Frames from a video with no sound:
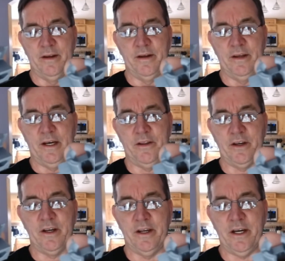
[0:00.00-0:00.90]
Now the
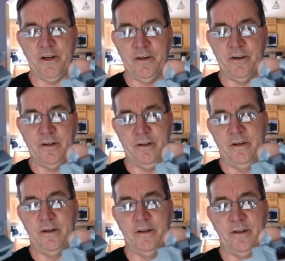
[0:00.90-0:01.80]
connector
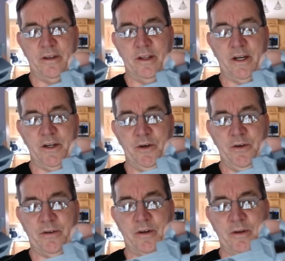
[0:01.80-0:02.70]
that I
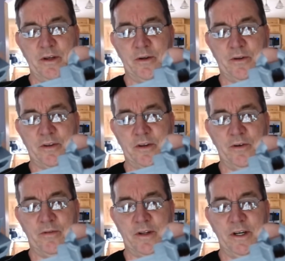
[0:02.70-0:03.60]
used on the old
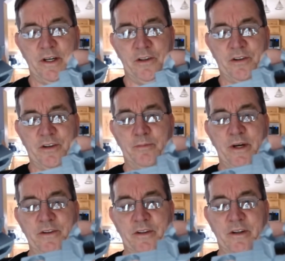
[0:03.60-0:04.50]
Snowflake is still
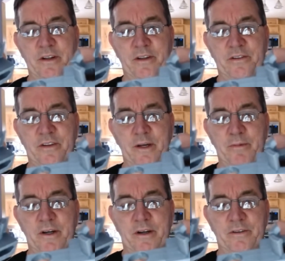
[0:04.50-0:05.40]
basically the same
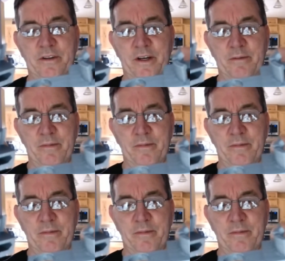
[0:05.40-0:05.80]
concept.